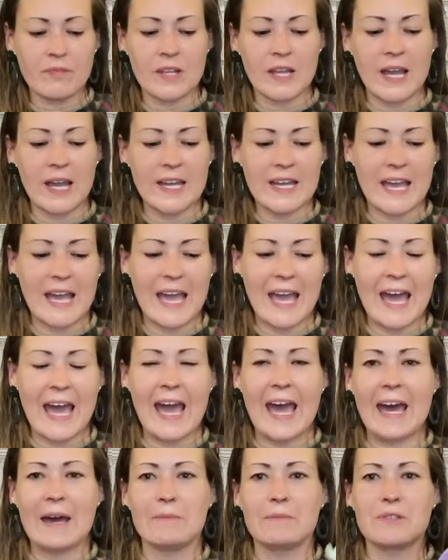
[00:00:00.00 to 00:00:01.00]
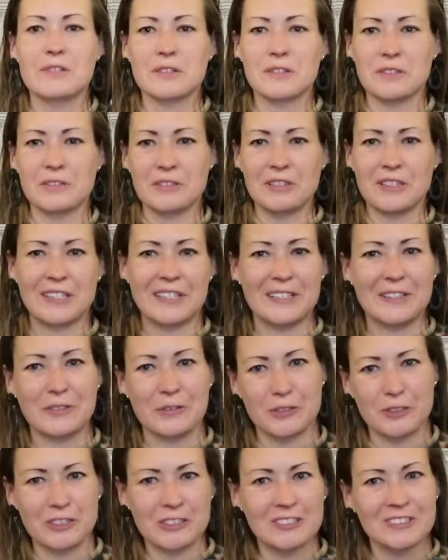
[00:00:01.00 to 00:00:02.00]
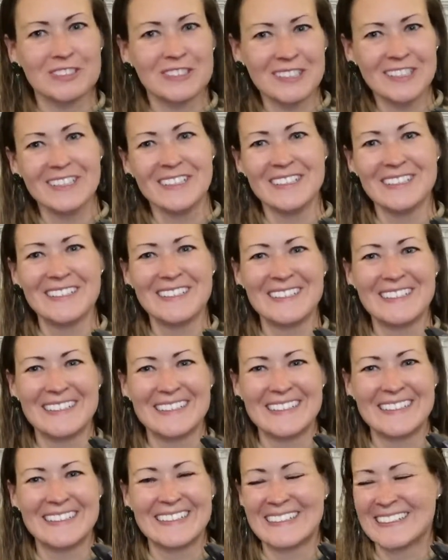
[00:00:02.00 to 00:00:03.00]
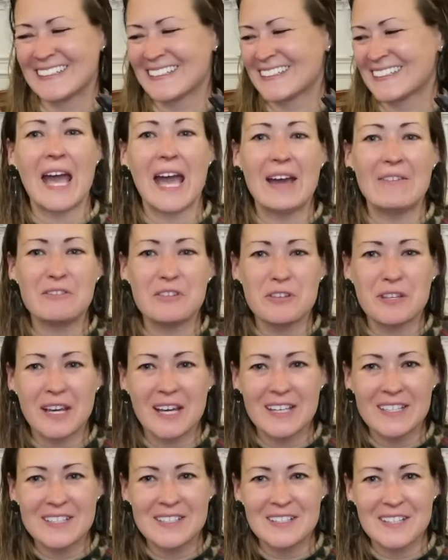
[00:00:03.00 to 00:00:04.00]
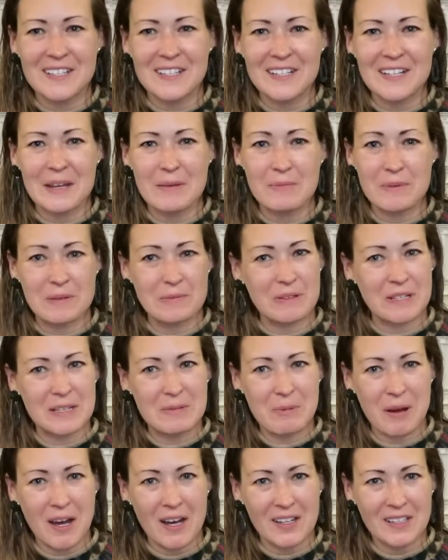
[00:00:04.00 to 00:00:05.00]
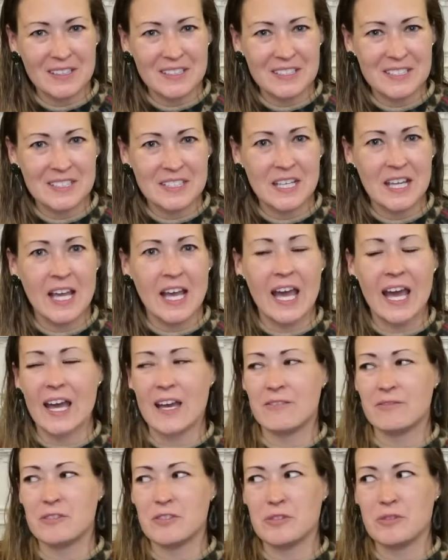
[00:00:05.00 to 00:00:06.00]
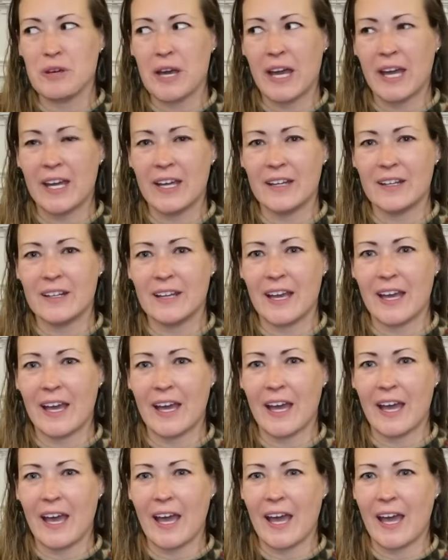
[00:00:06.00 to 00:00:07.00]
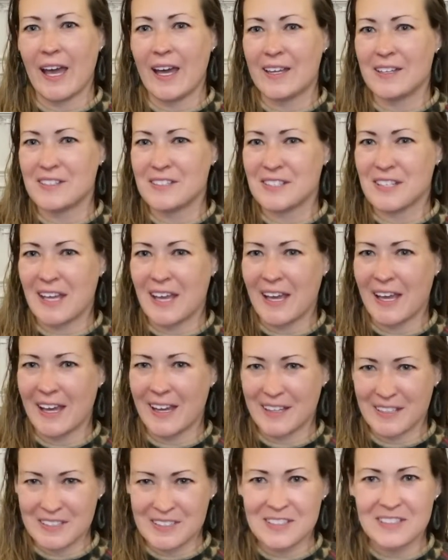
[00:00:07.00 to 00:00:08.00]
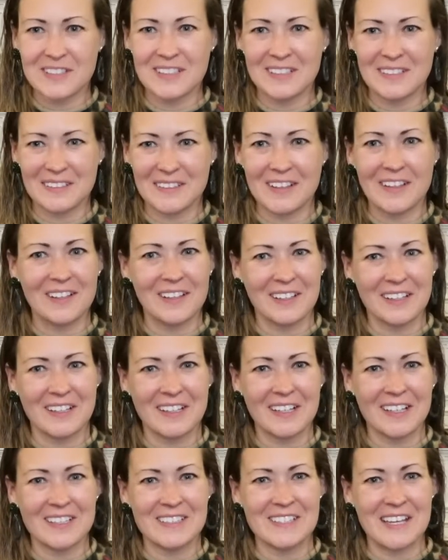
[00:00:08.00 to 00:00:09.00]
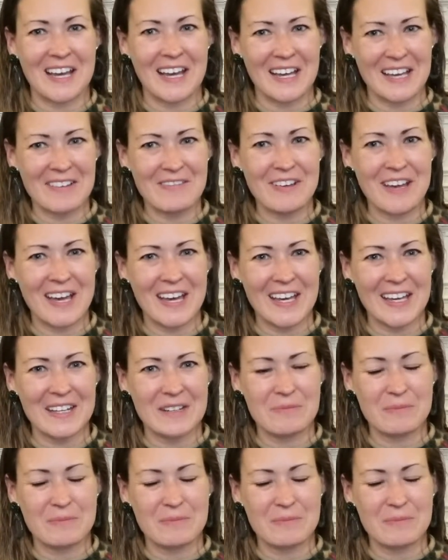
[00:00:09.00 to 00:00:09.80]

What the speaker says: I absolutely adore. Have you guys done a Bibbidi box? Have you had as excellent luck as I have had?